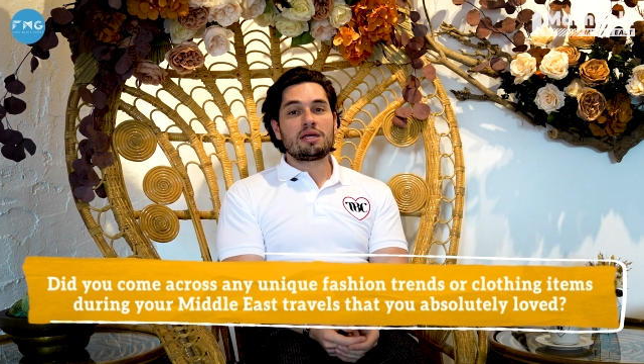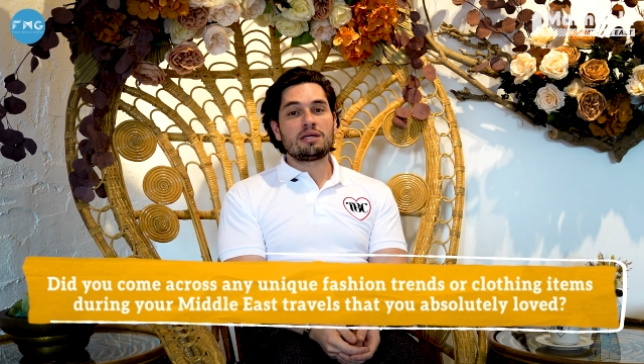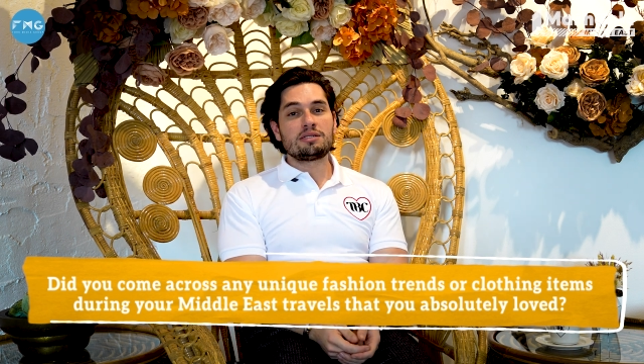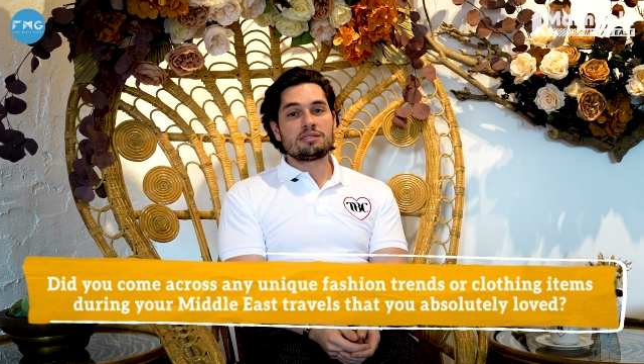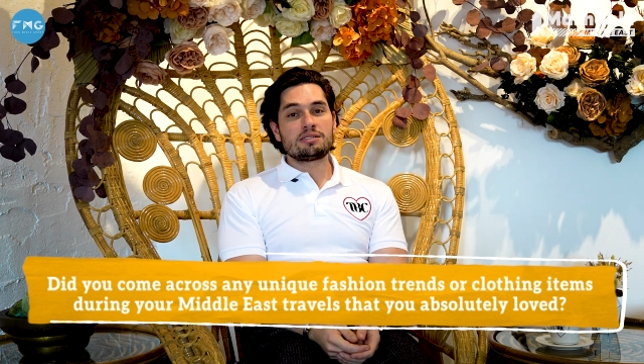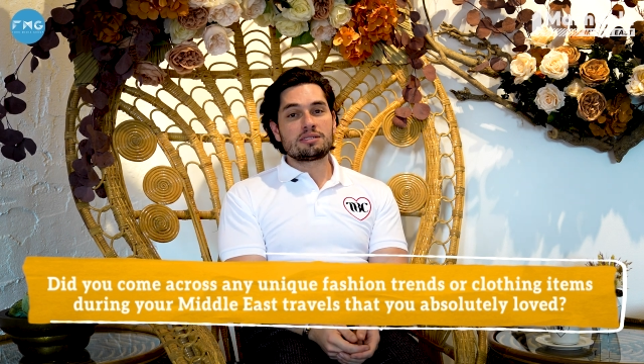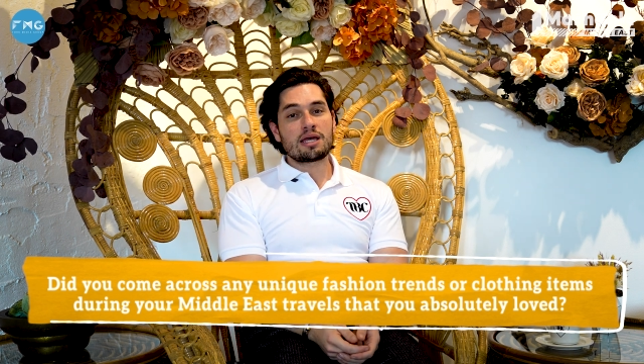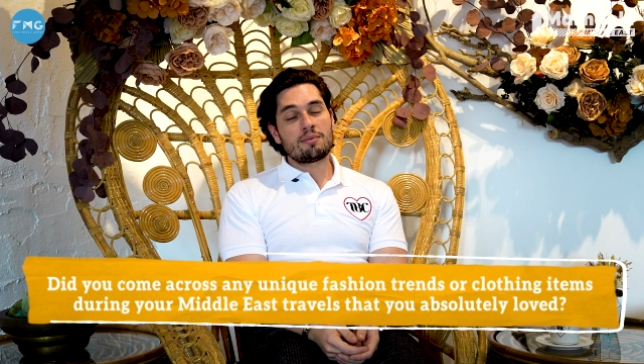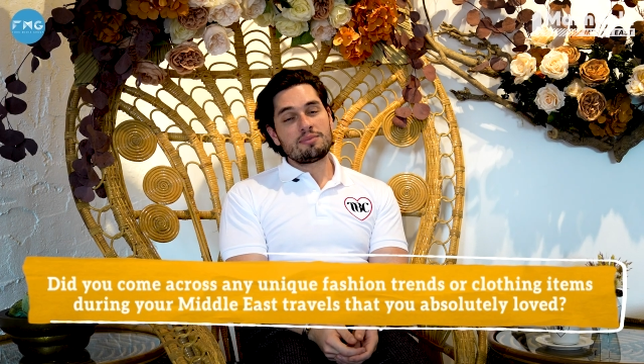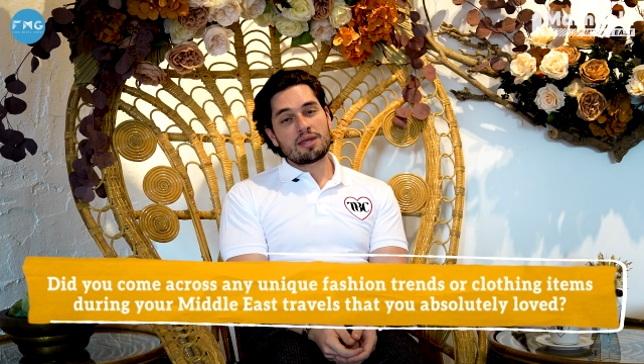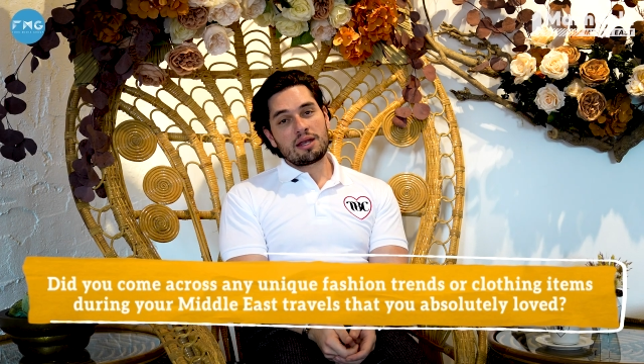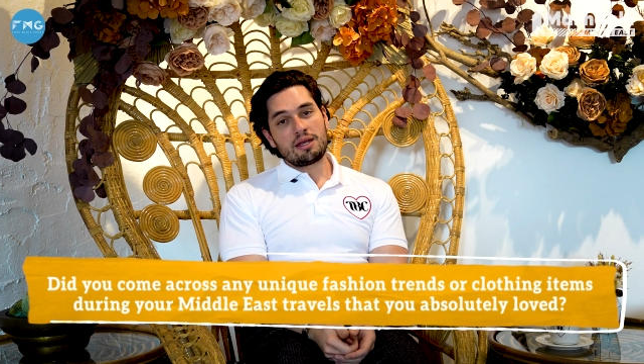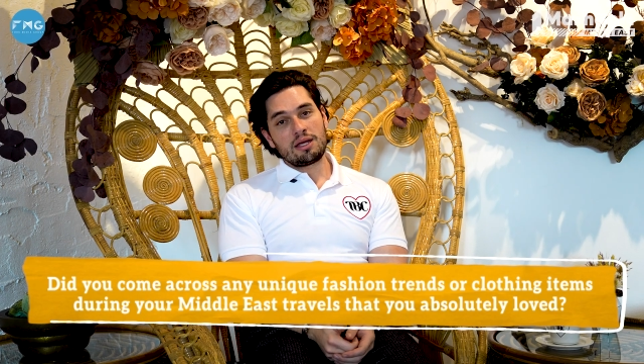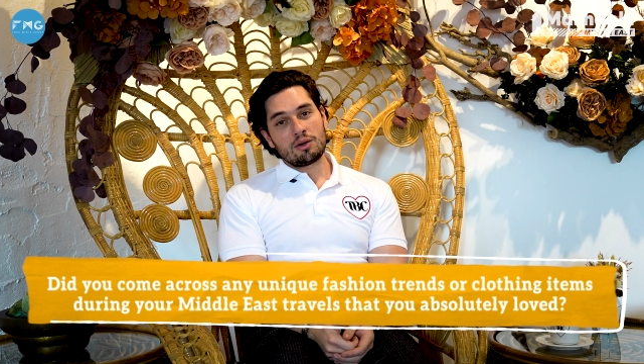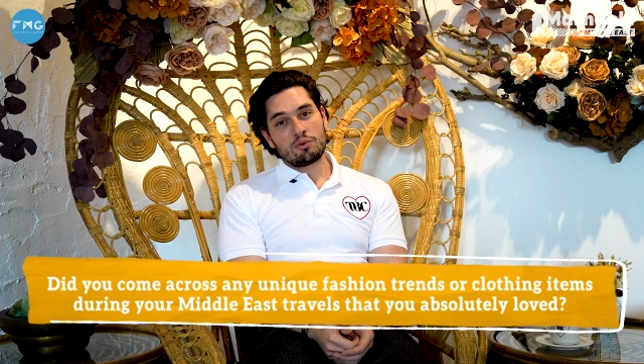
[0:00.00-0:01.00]
his
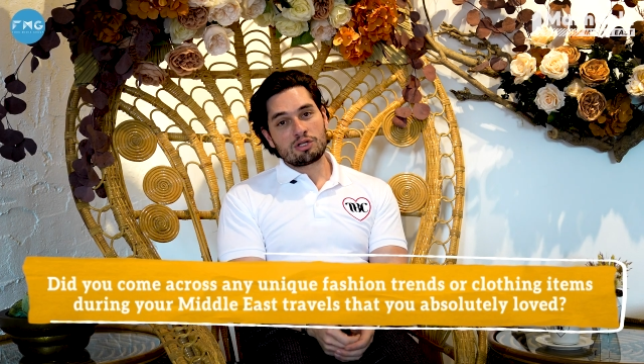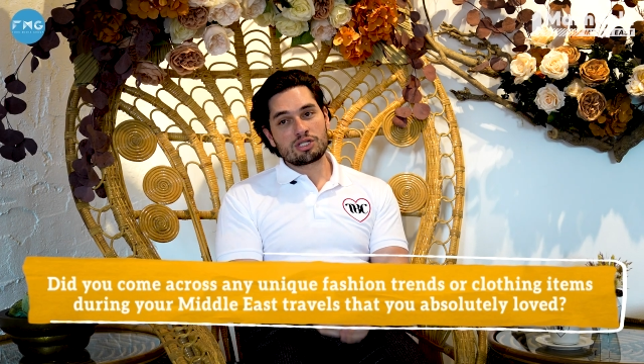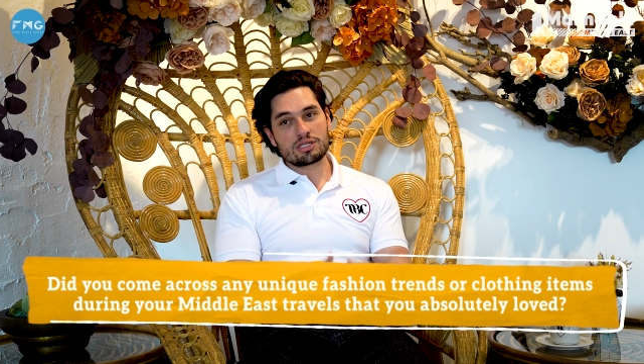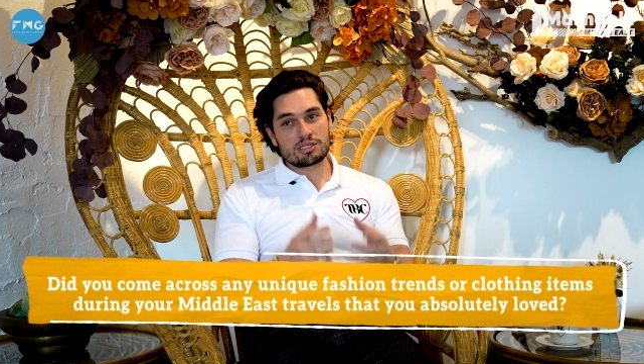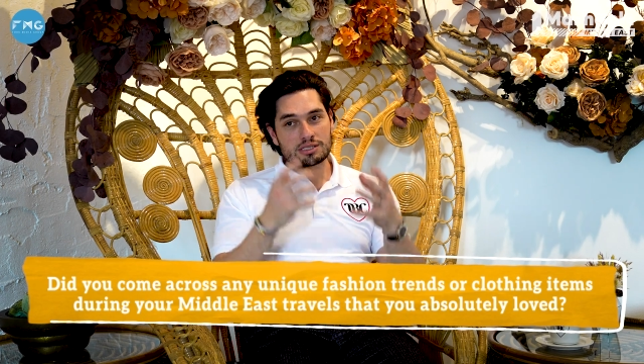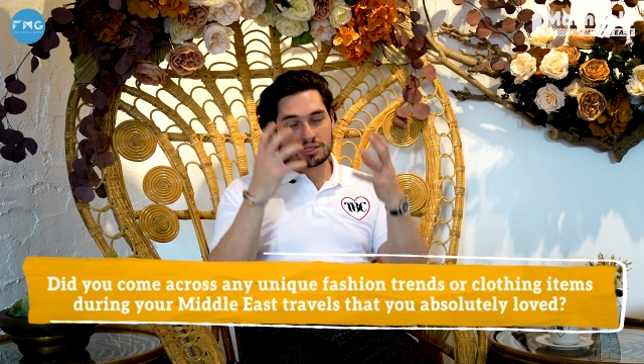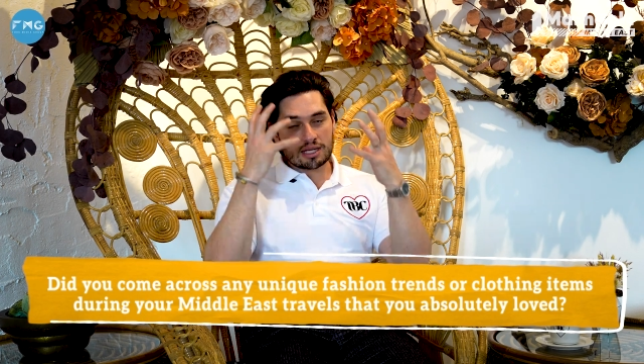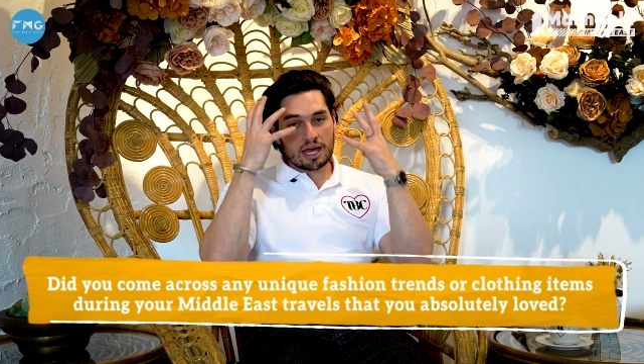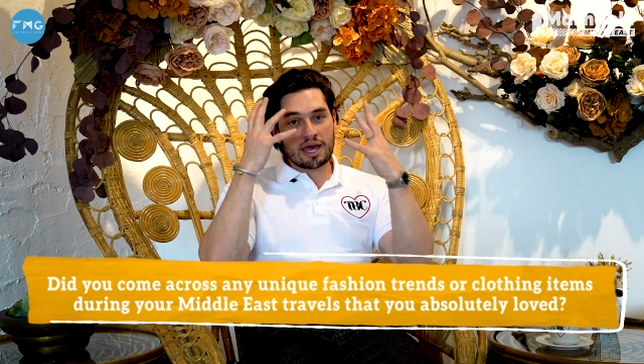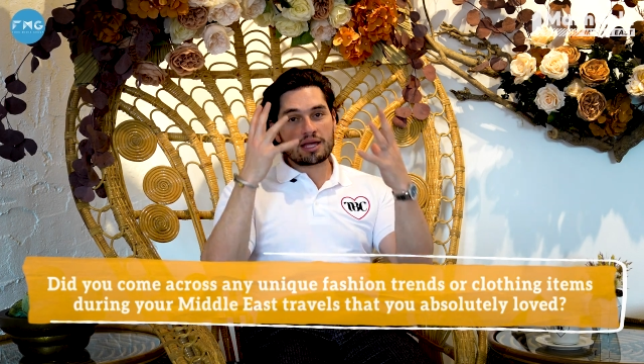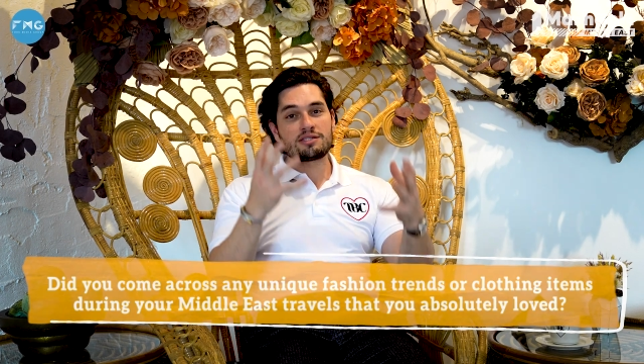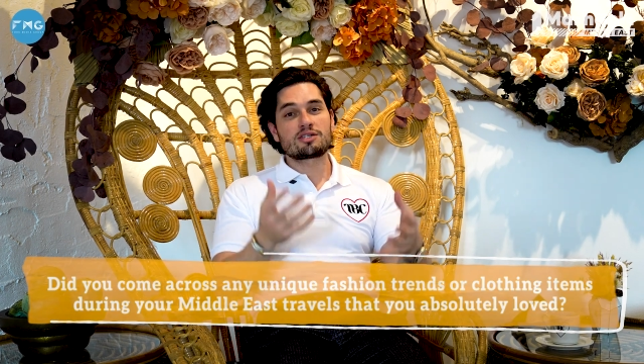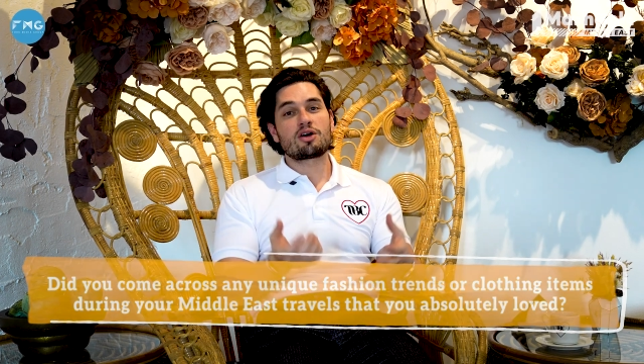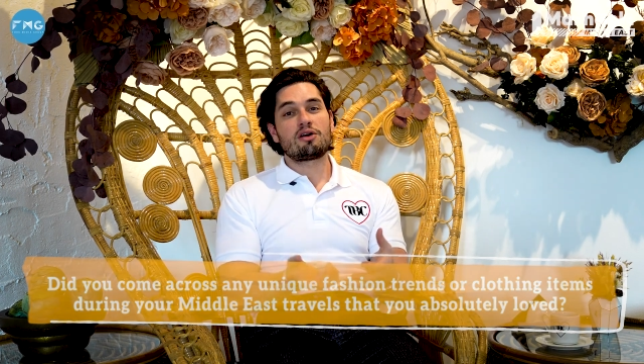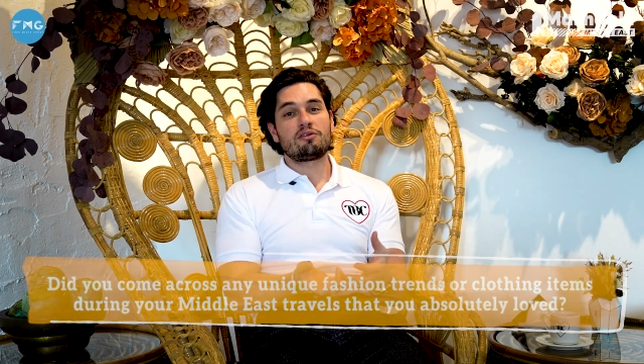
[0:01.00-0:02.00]
hamdaniya, which is a
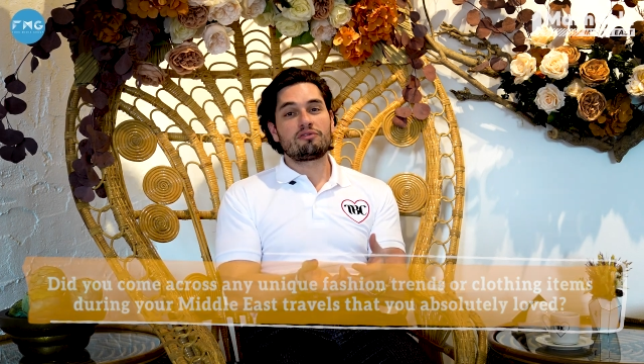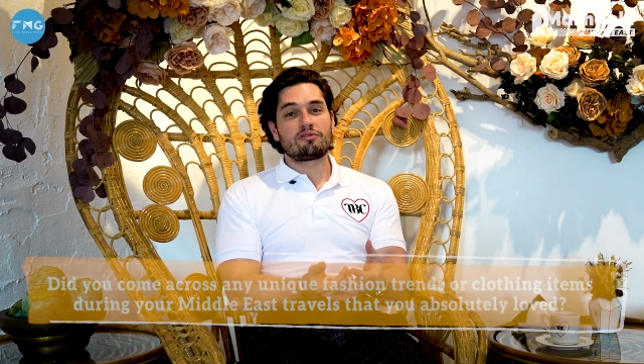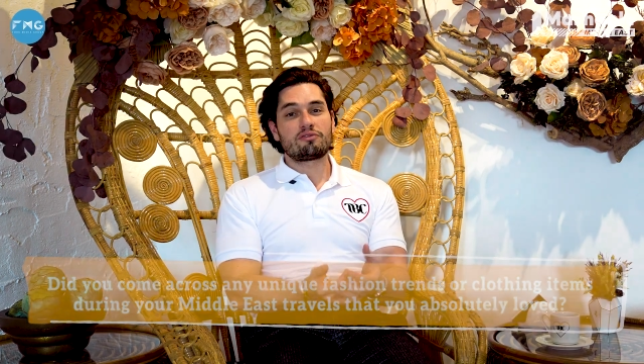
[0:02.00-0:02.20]
headscarf.